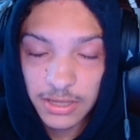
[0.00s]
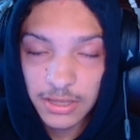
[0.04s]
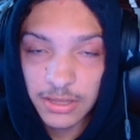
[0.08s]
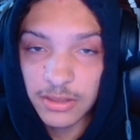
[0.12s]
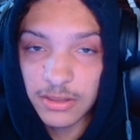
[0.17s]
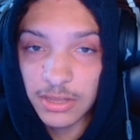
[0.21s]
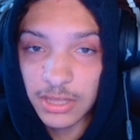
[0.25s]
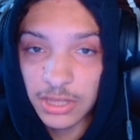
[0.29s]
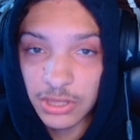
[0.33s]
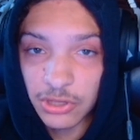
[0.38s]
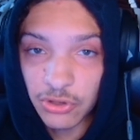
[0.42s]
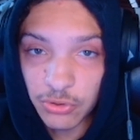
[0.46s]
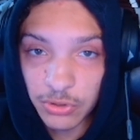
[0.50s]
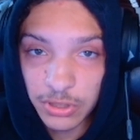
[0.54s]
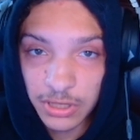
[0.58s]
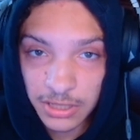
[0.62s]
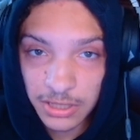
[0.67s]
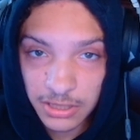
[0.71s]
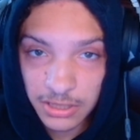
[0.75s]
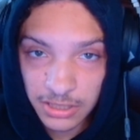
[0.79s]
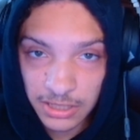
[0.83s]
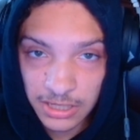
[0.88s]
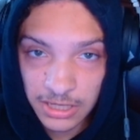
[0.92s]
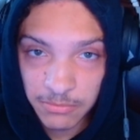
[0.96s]
then you can
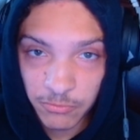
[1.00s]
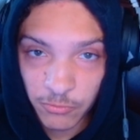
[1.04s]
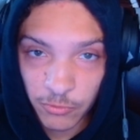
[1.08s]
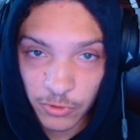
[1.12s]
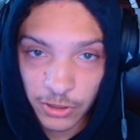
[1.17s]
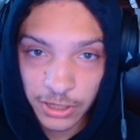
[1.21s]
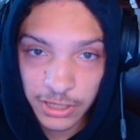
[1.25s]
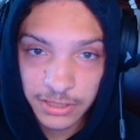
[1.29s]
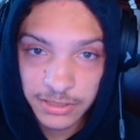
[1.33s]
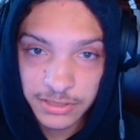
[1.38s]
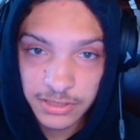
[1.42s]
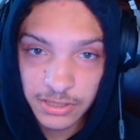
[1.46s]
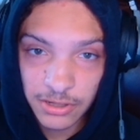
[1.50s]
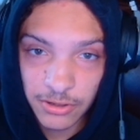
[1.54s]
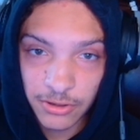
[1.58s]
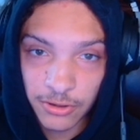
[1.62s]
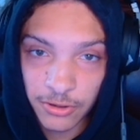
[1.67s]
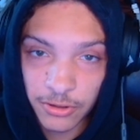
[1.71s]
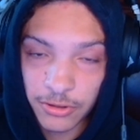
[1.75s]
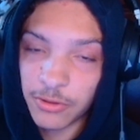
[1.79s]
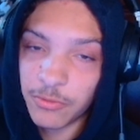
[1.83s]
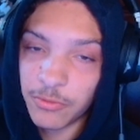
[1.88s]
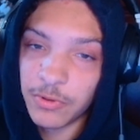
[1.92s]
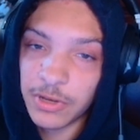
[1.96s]
climb ranks all
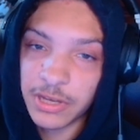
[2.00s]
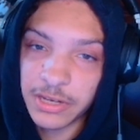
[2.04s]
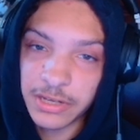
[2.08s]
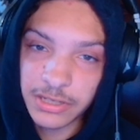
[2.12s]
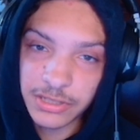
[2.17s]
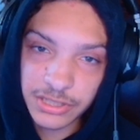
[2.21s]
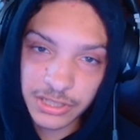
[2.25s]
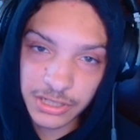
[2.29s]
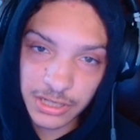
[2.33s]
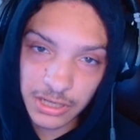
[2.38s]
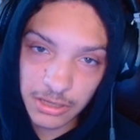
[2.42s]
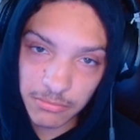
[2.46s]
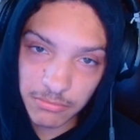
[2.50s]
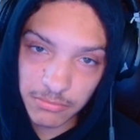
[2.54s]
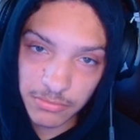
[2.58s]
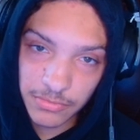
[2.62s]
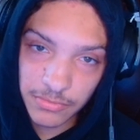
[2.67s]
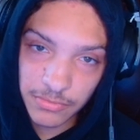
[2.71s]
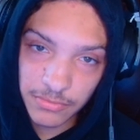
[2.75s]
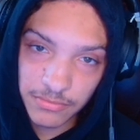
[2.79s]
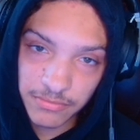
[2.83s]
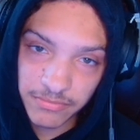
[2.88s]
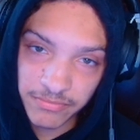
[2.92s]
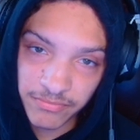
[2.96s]
the way to champ.
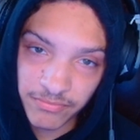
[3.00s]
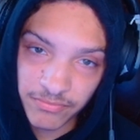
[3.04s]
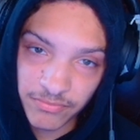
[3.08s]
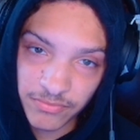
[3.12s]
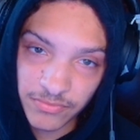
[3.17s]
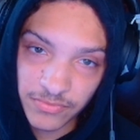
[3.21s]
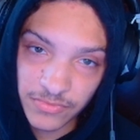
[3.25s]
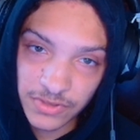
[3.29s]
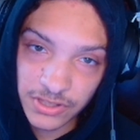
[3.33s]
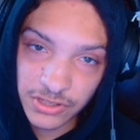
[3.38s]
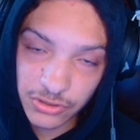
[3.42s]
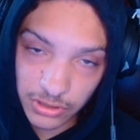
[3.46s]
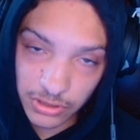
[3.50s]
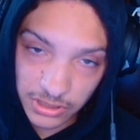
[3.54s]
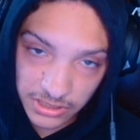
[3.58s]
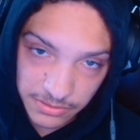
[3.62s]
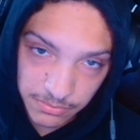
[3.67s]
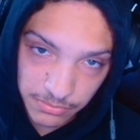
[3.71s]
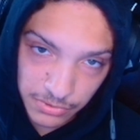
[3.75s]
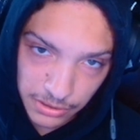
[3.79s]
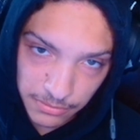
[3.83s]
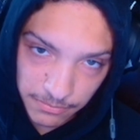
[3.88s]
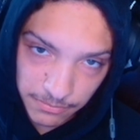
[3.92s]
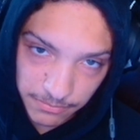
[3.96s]
Trust me.